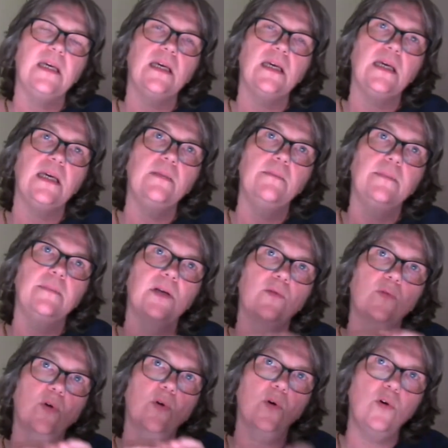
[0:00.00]
In
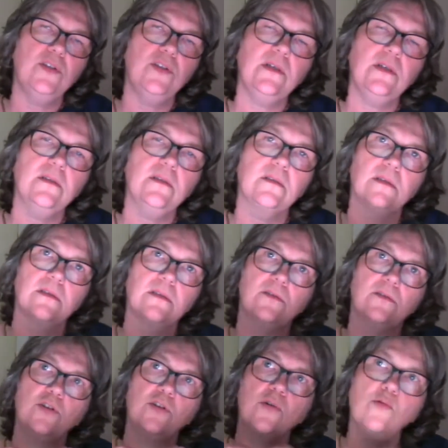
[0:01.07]
Merode,
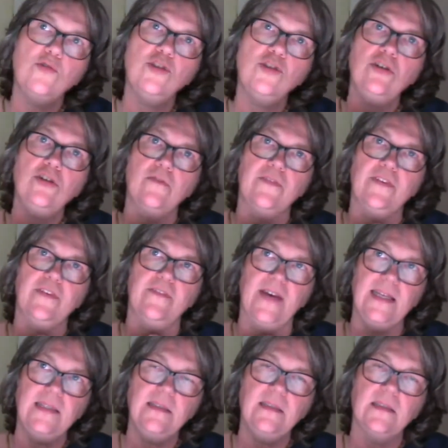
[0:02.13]
the notion of
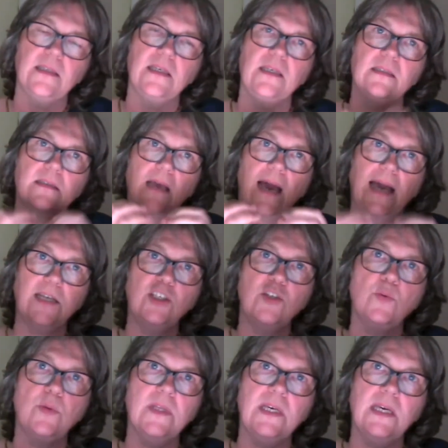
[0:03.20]
event is
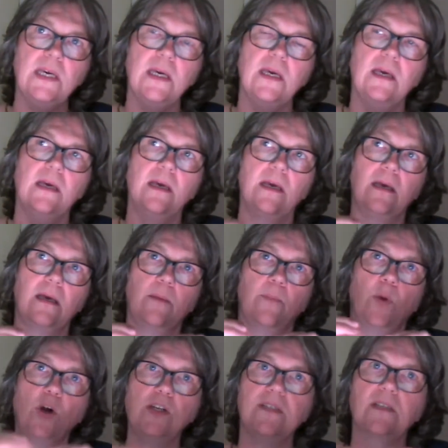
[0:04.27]
actually
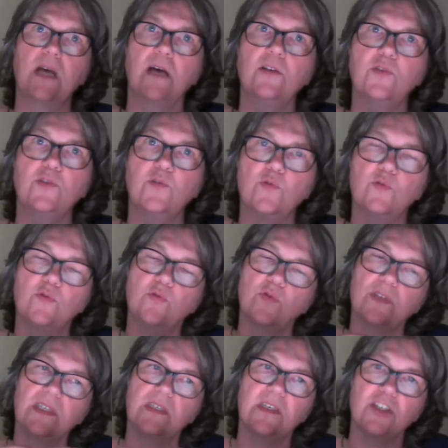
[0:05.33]
boils down to
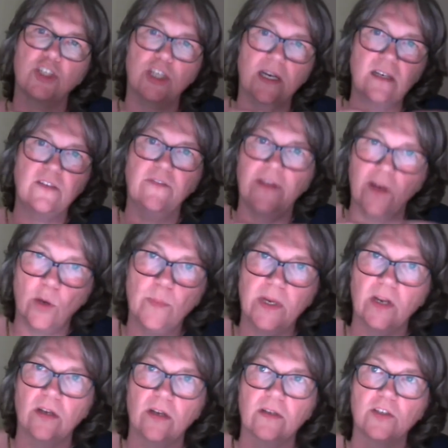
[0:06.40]
this shared
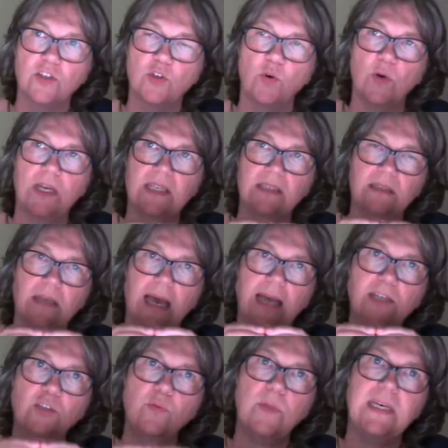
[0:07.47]
phenomenon. So it's
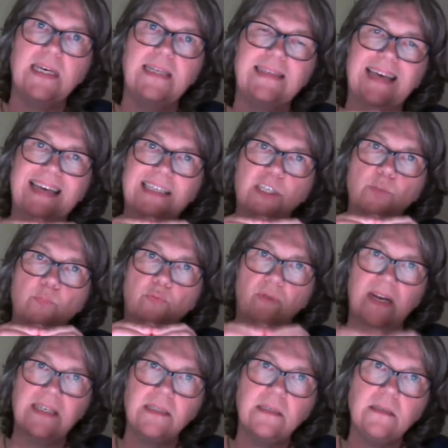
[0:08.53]
actually, it
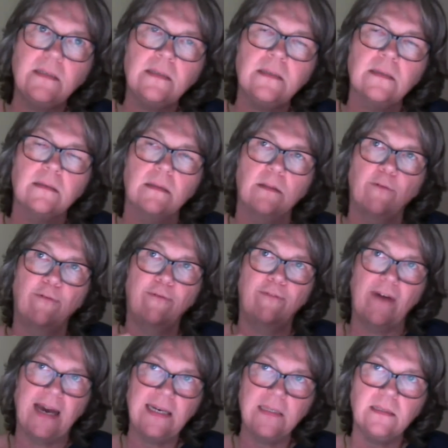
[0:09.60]
expresses the
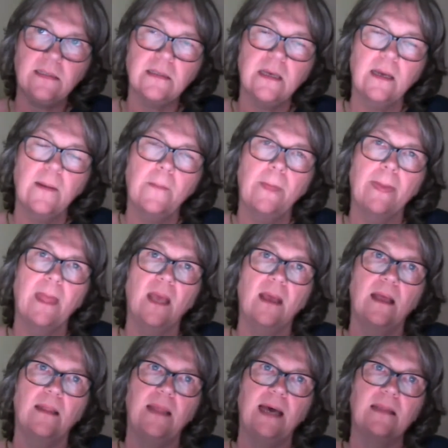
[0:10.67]
fact
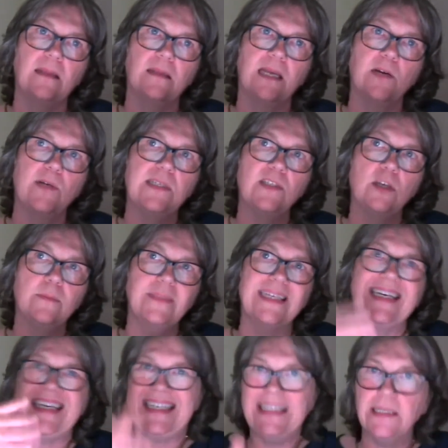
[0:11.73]
that there is
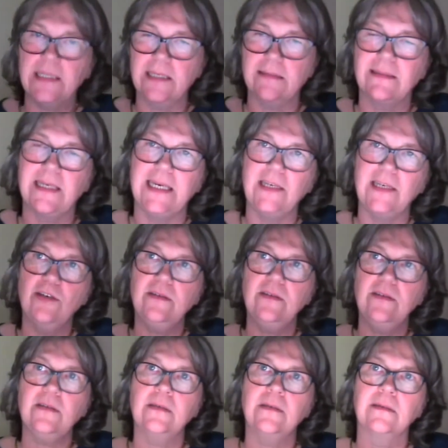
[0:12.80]
something
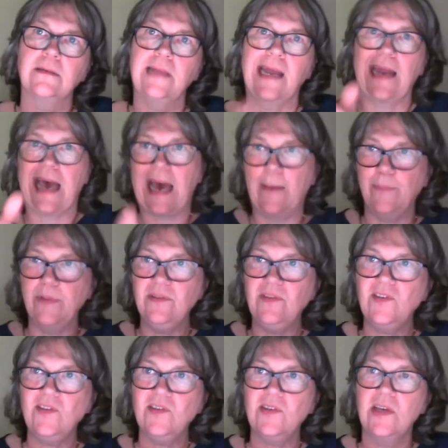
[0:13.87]
instantaneous that
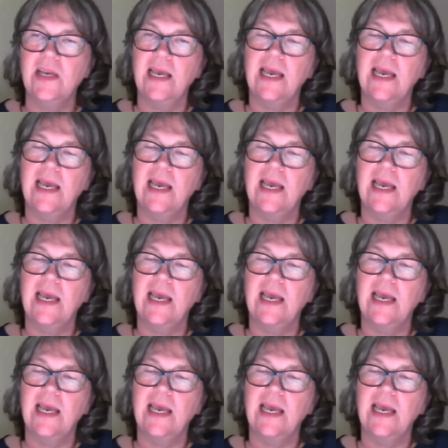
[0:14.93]
happens